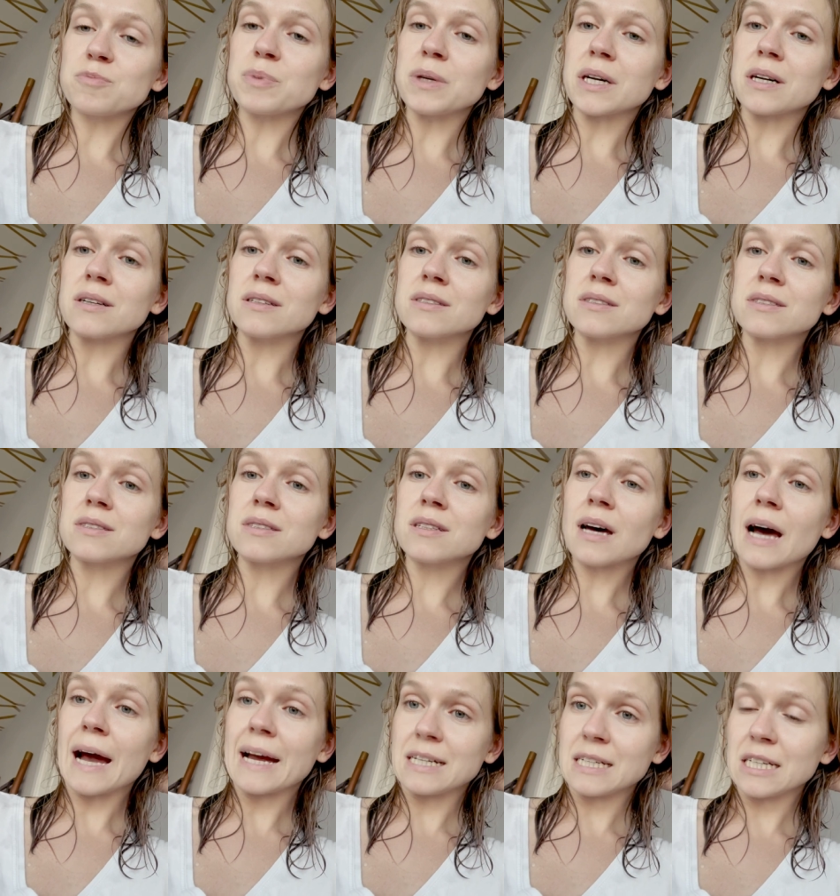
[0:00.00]
because
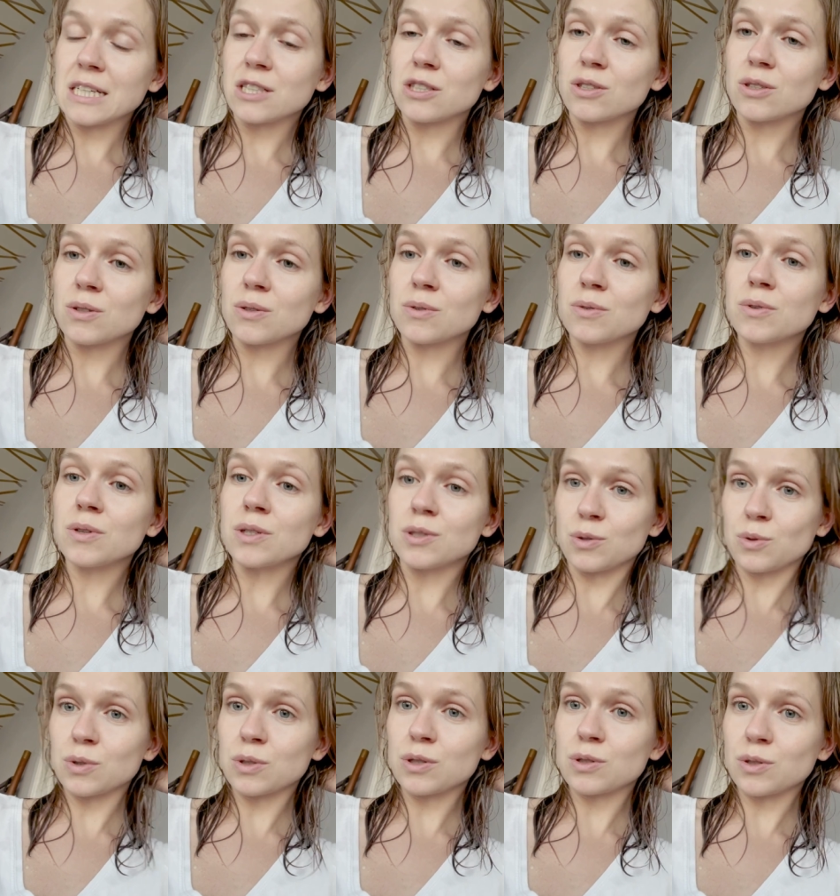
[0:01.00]
I need to in
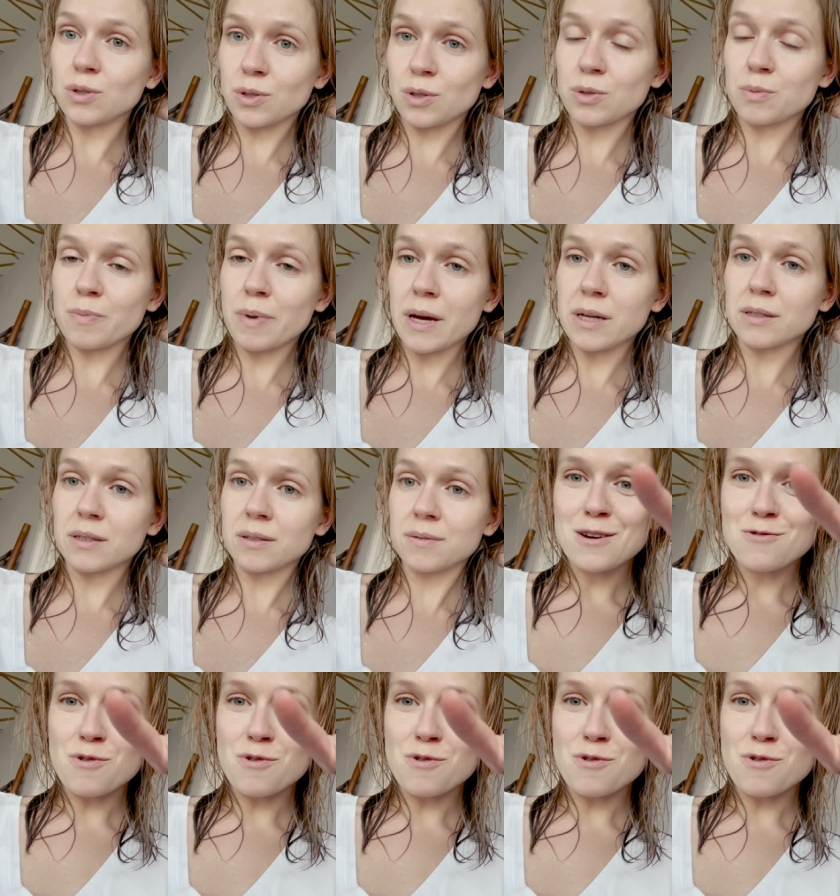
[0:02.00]
order to learn better.